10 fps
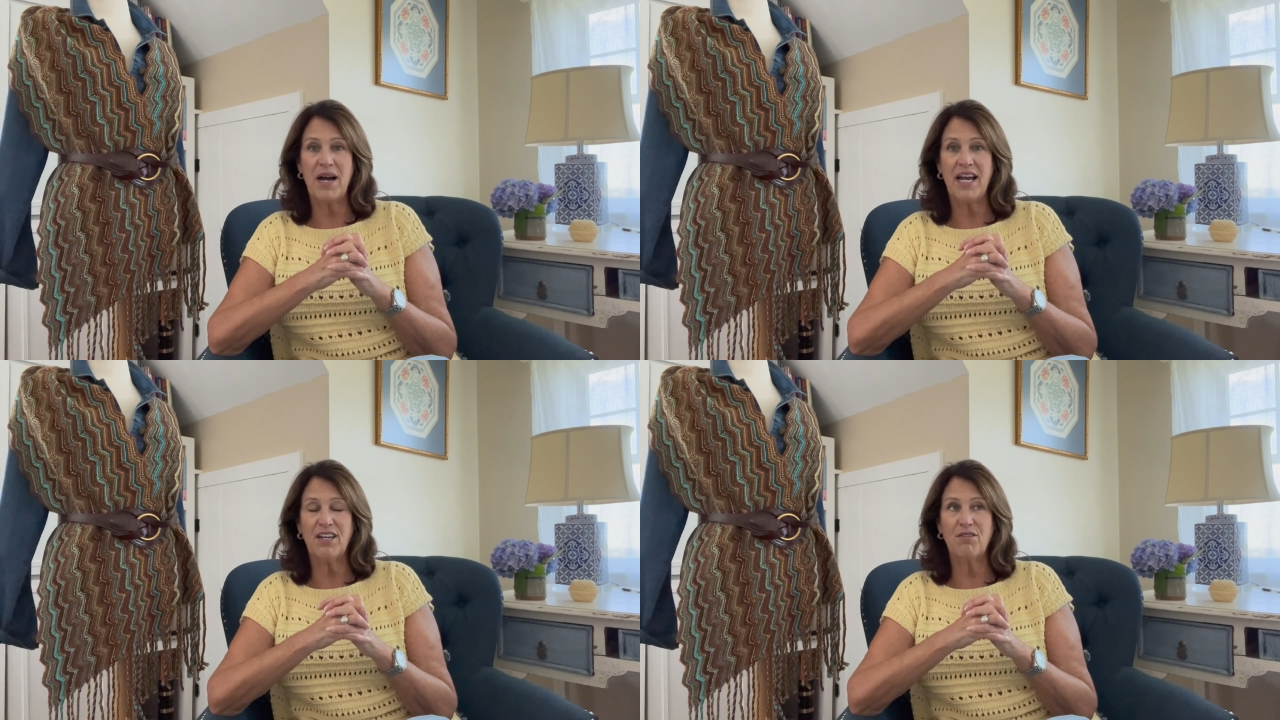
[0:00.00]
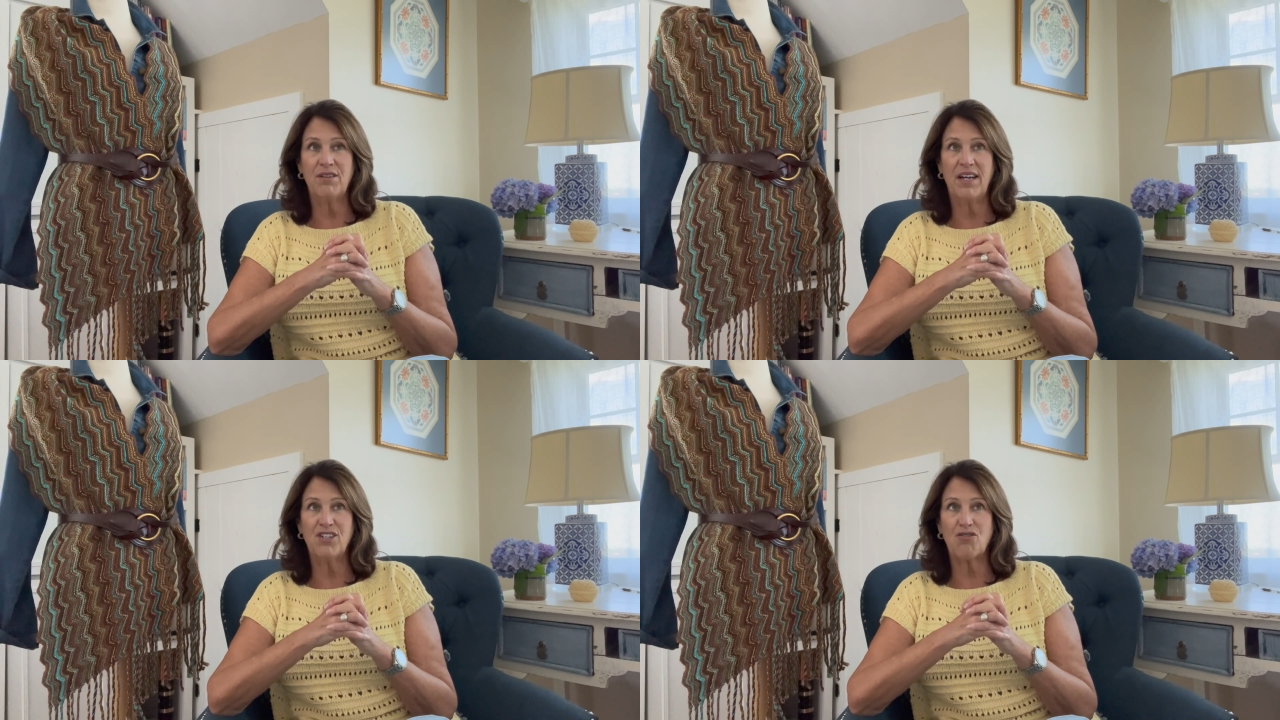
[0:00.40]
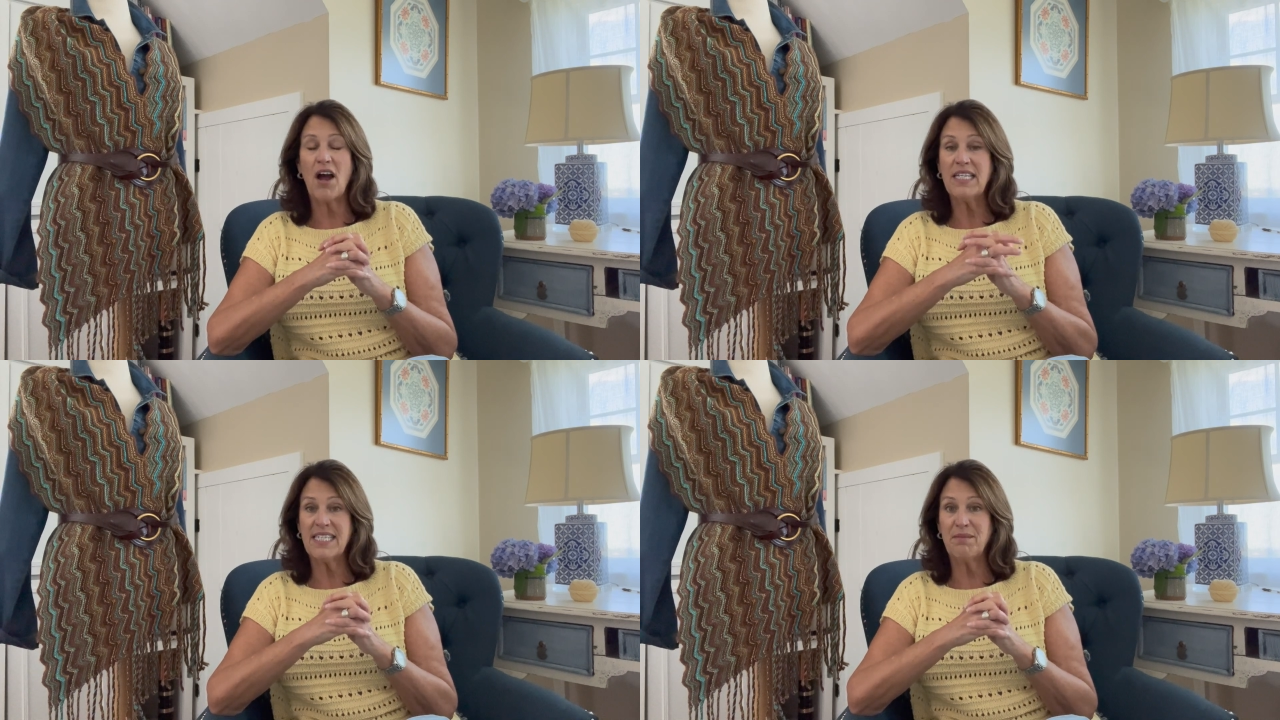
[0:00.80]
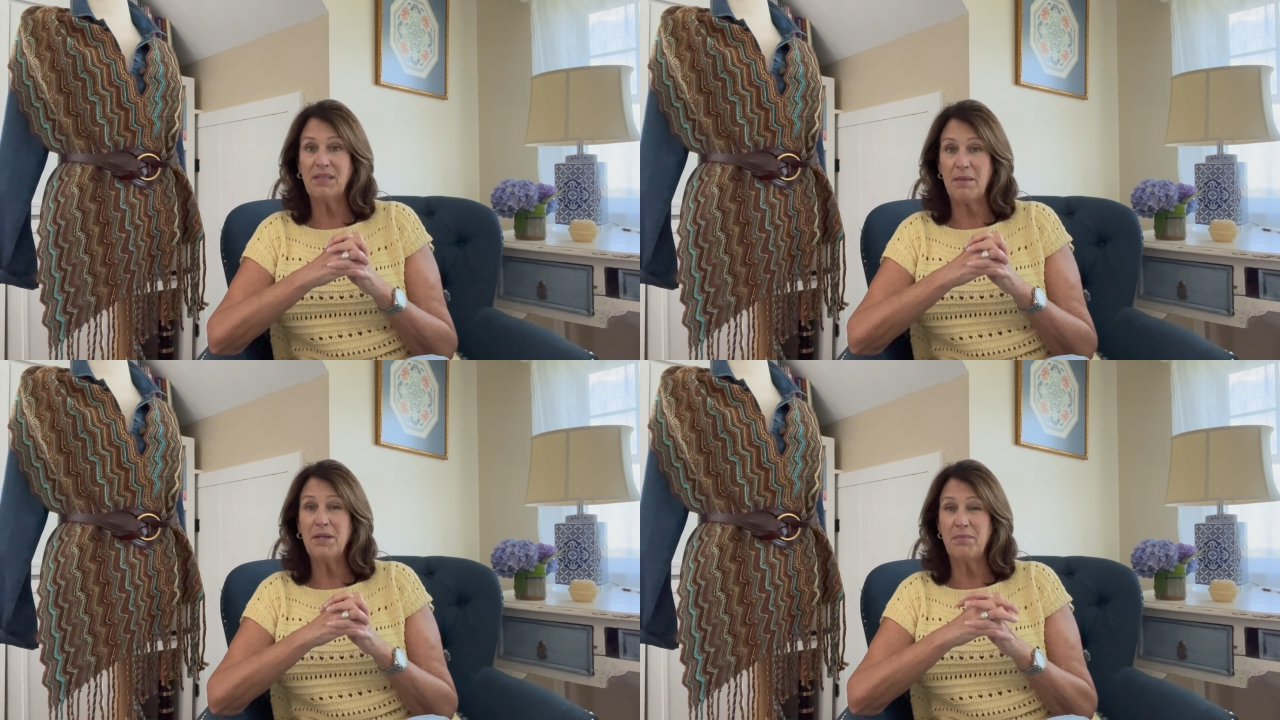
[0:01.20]
I dried some
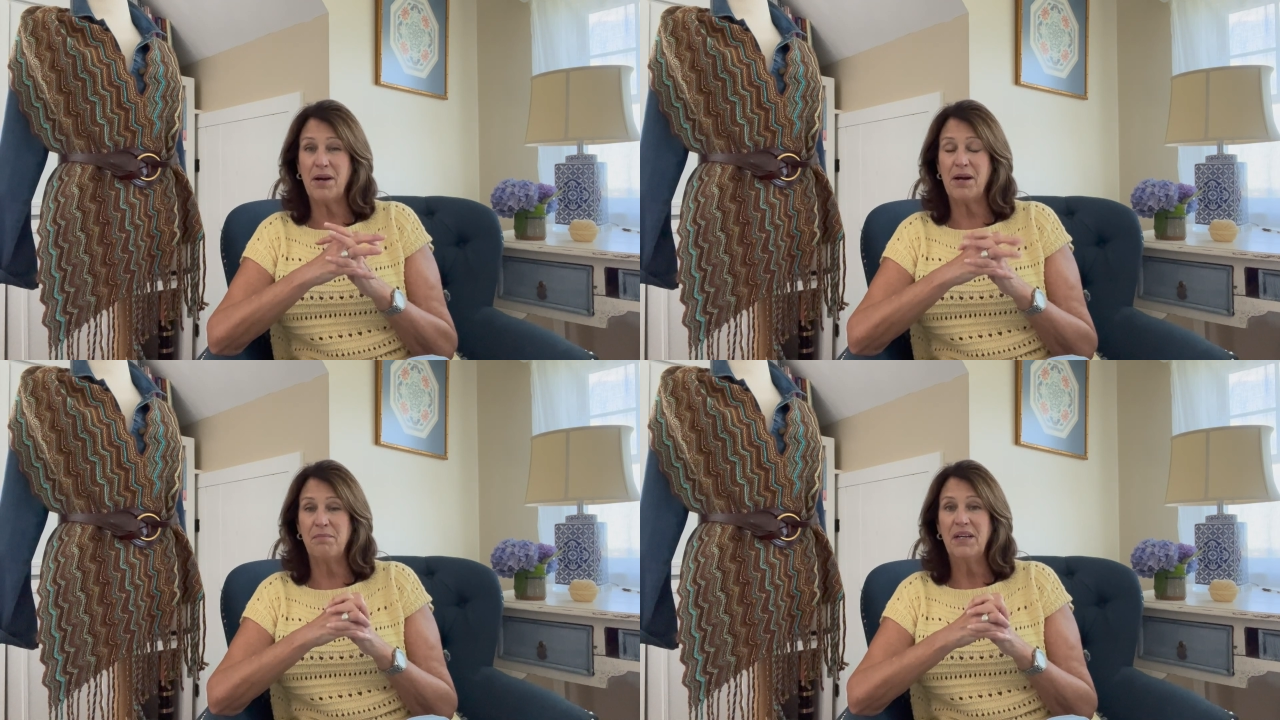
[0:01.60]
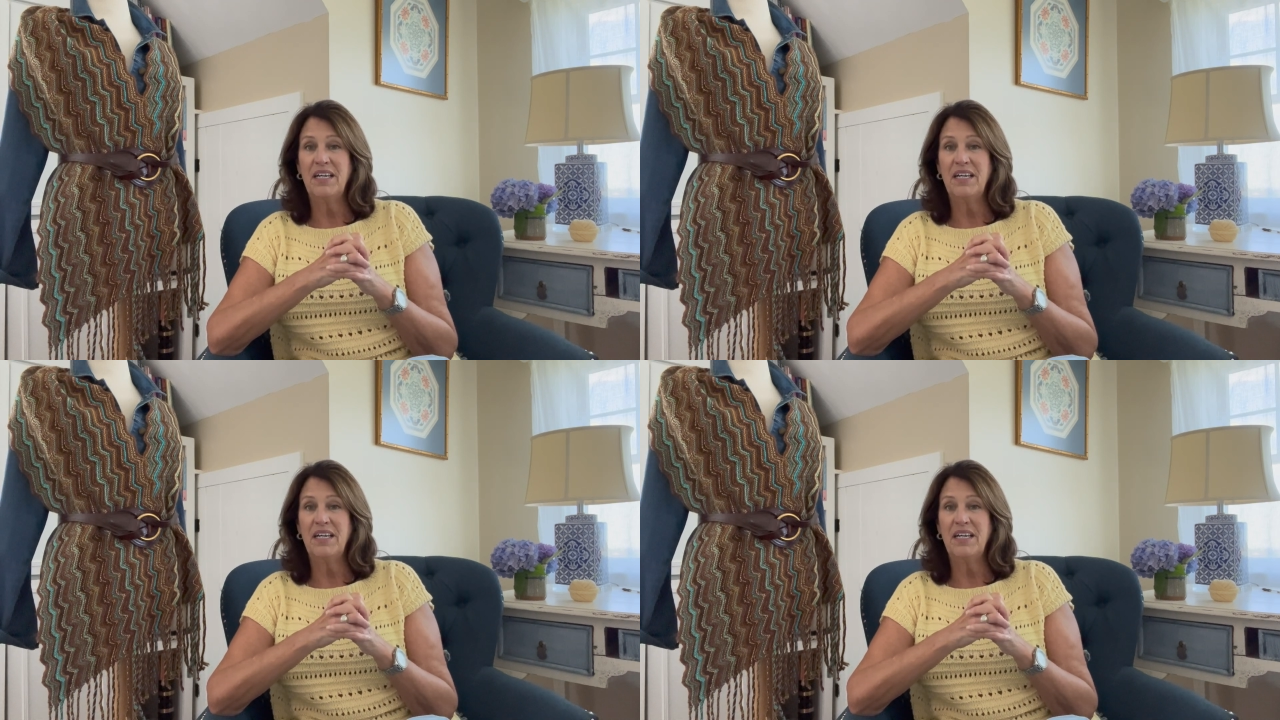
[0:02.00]
lemon balm